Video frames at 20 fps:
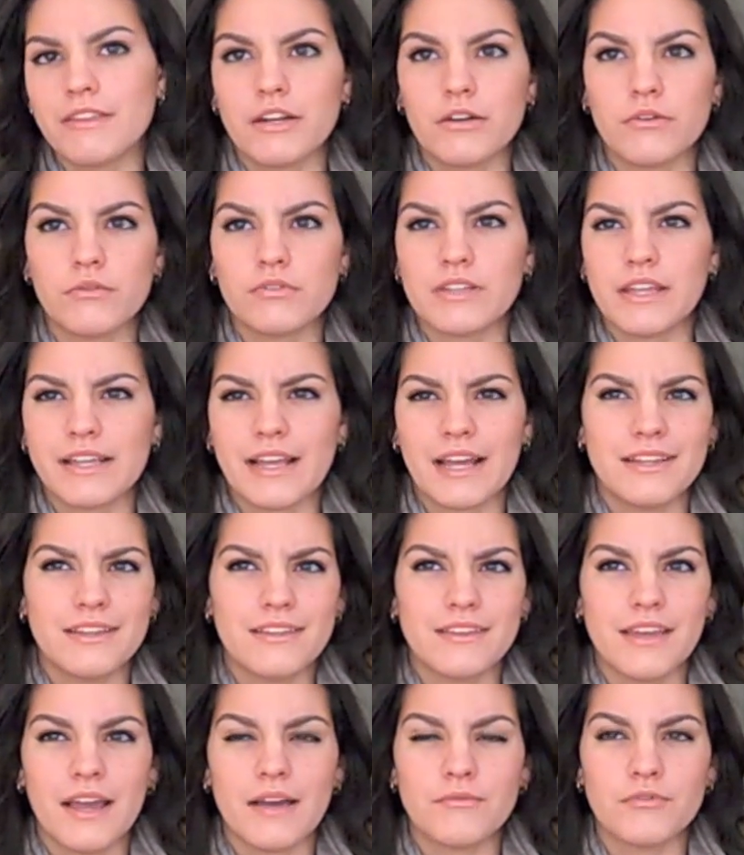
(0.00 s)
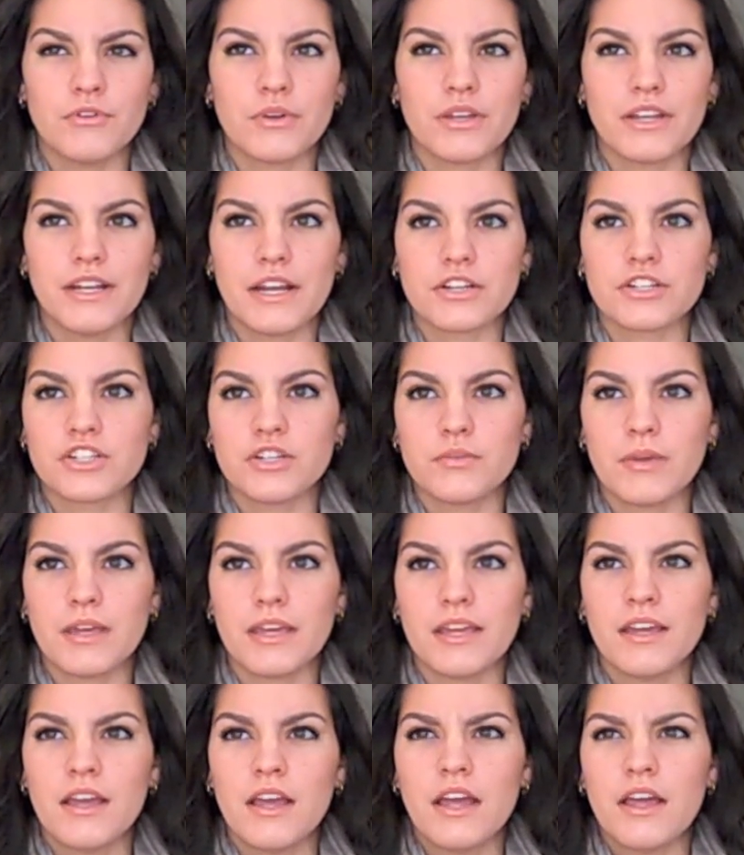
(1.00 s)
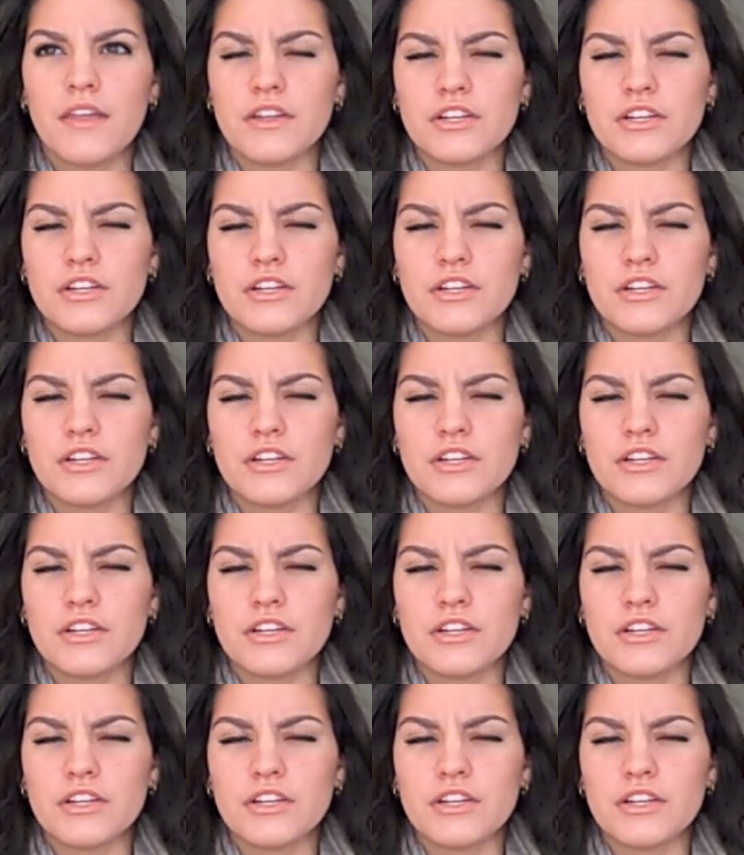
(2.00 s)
They don't like I. They have no connection to me.